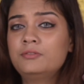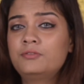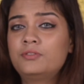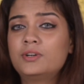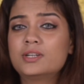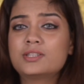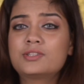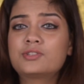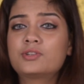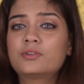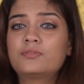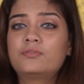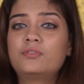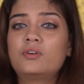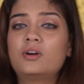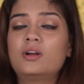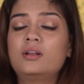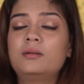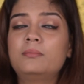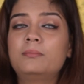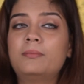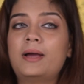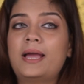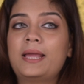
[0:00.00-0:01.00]
first of
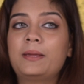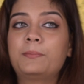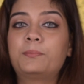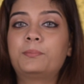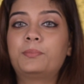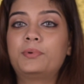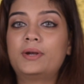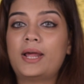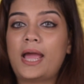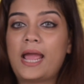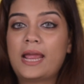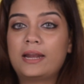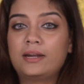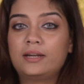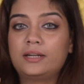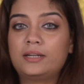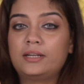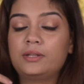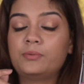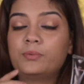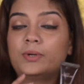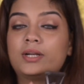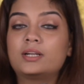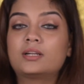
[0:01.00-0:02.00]
all, my
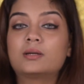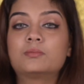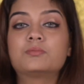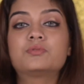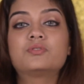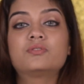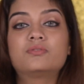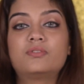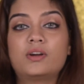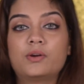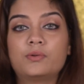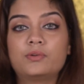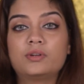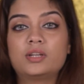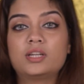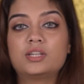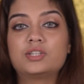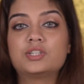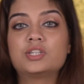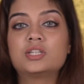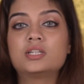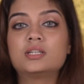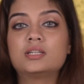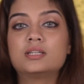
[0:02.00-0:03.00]
priority when it comes to
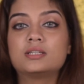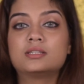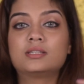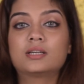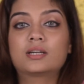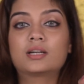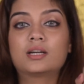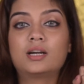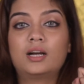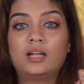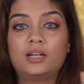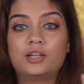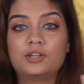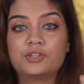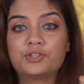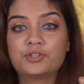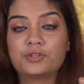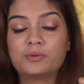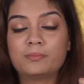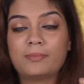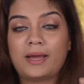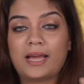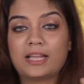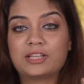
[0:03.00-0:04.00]
foundation is the color
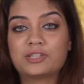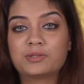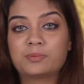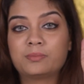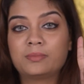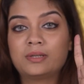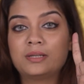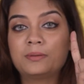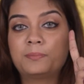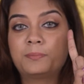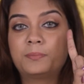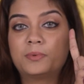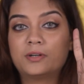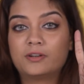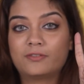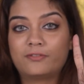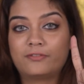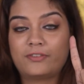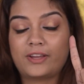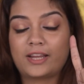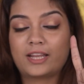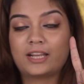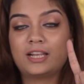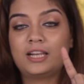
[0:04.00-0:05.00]
should match me
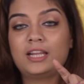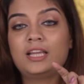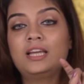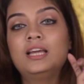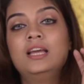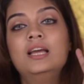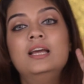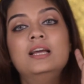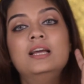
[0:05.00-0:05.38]
perfectly.